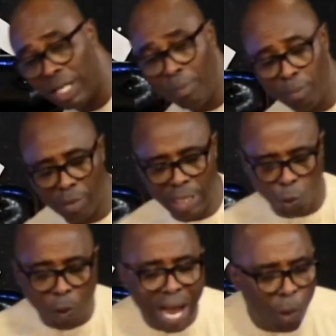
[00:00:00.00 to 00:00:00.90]
uh, the,
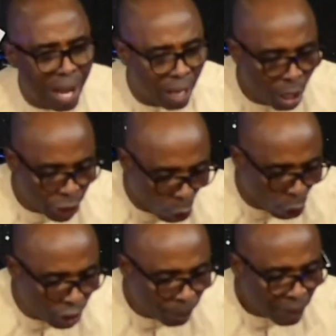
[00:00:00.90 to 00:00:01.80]
the choir were
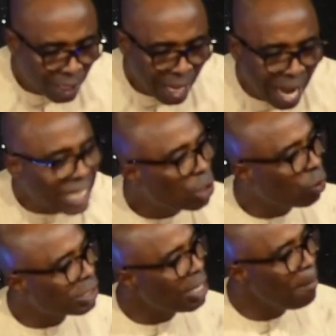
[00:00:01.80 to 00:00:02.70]
done, and
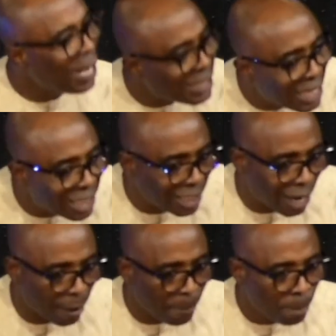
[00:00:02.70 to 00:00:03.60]
it was the message
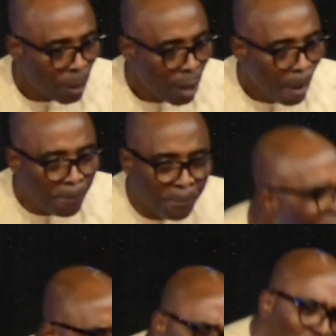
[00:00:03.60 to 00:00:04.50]
time.
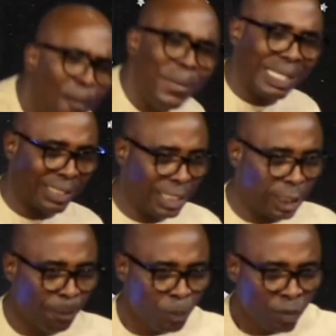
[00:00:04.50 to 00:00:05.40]
Powerful
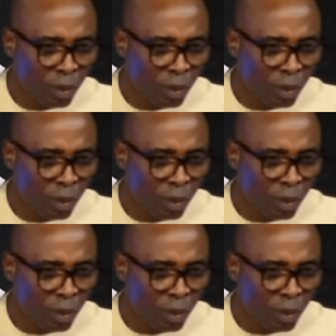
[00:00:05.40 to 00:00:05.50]
message,